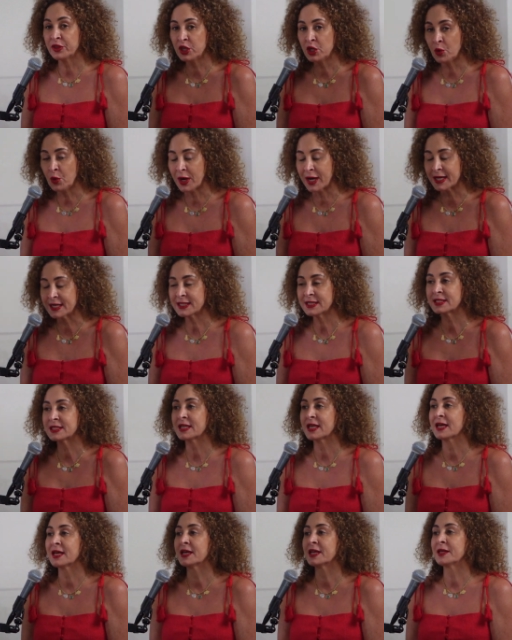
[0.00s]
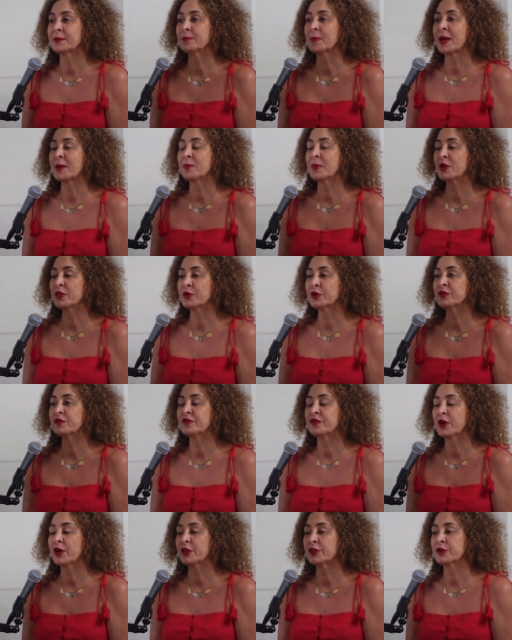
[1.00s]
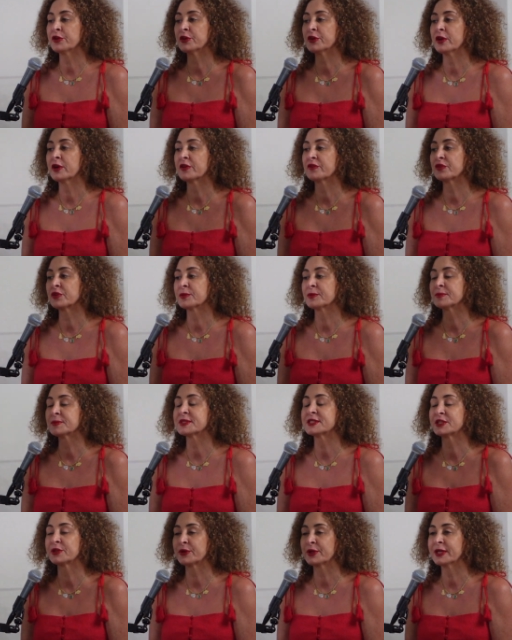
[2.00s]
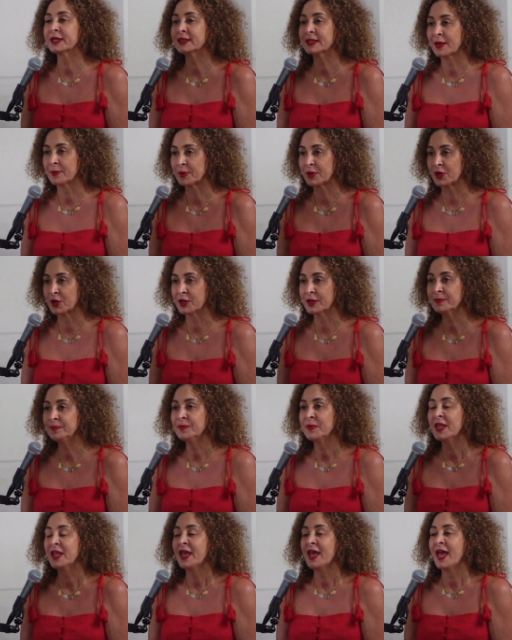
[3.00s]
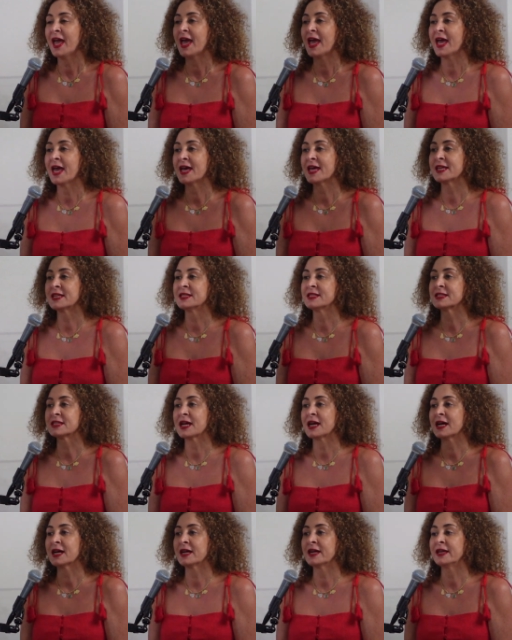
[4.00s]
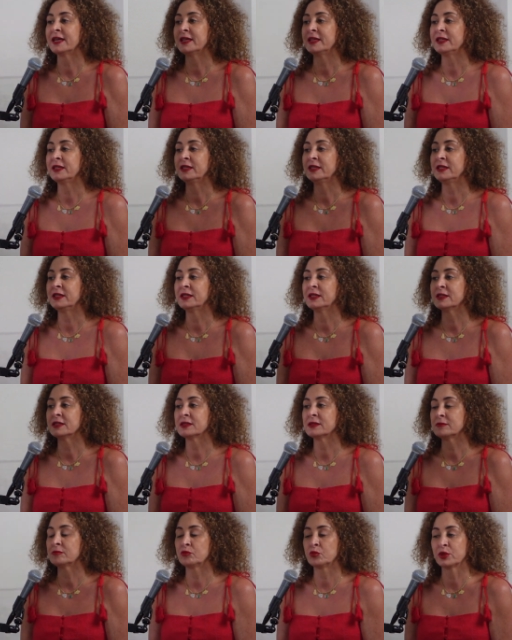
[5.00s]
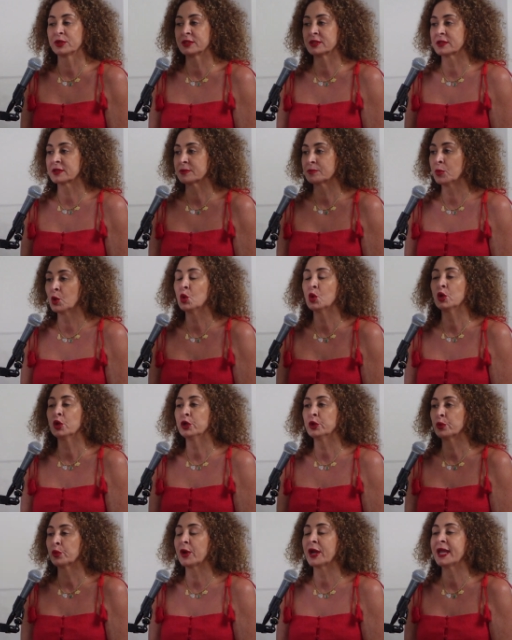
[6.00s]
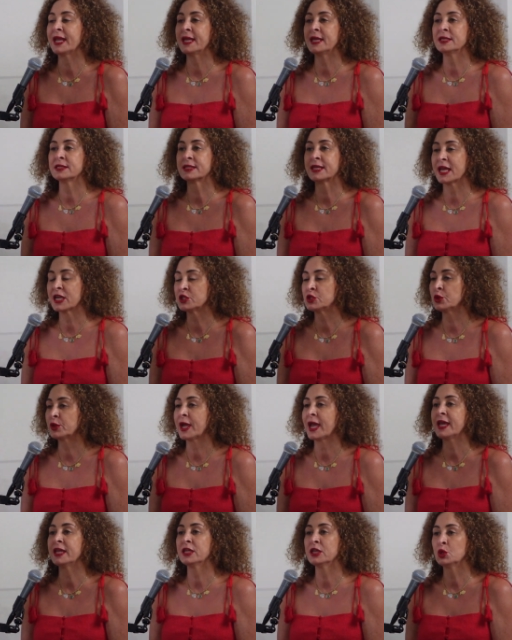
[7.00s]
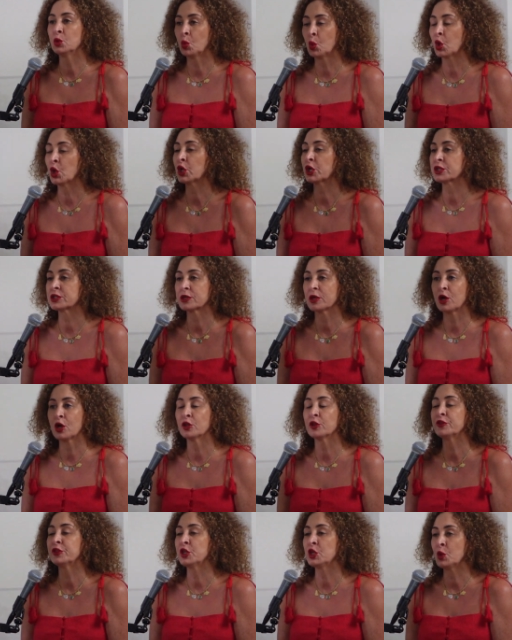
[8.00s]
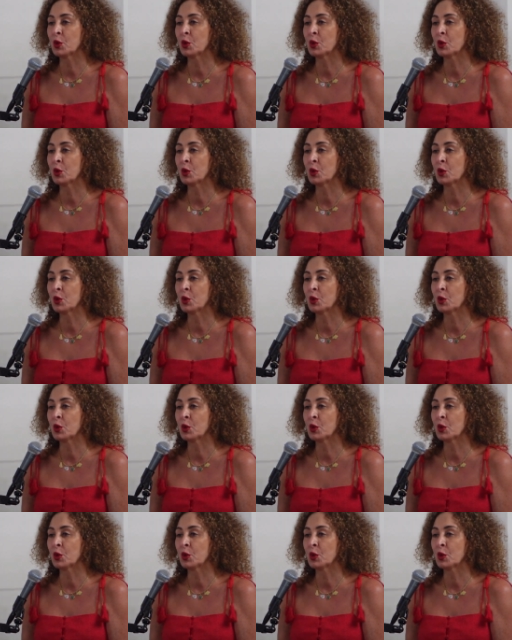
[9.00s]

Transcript: the US, and my mother and father are from Syria and Lebanon. And I was born, raised, educated, worked all in the